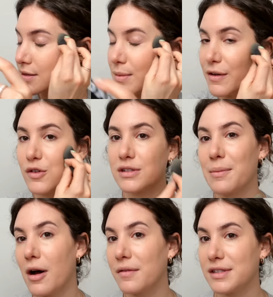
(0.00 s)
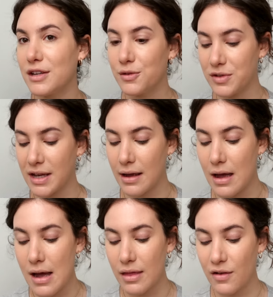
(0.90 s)
is my first time obviously using
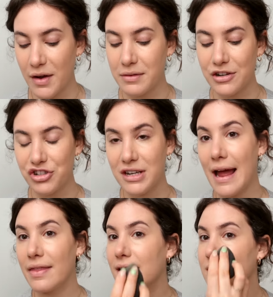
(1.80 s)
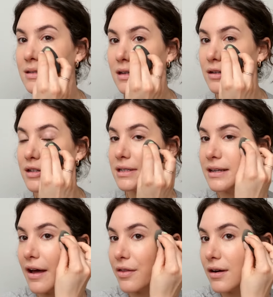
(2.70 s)
the foundation and the concealer
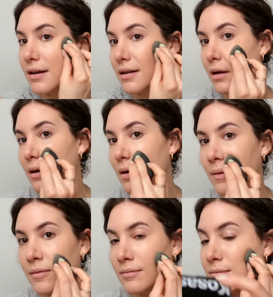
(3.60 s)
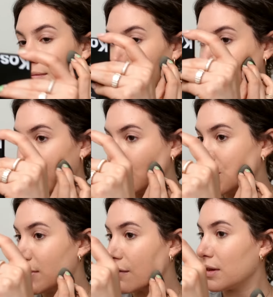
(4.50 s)
together, and they
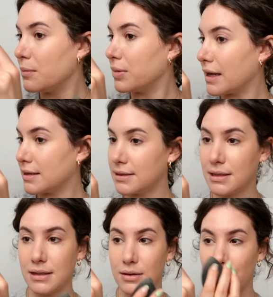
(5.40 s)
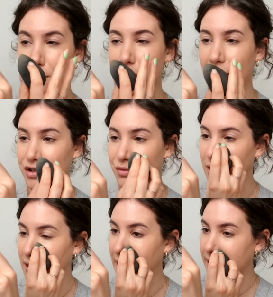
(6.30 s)
do definitely blend or mesh
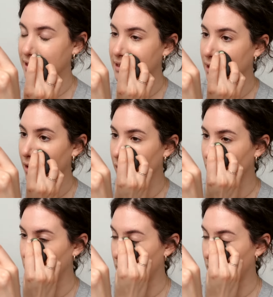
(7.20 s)
really nicely together.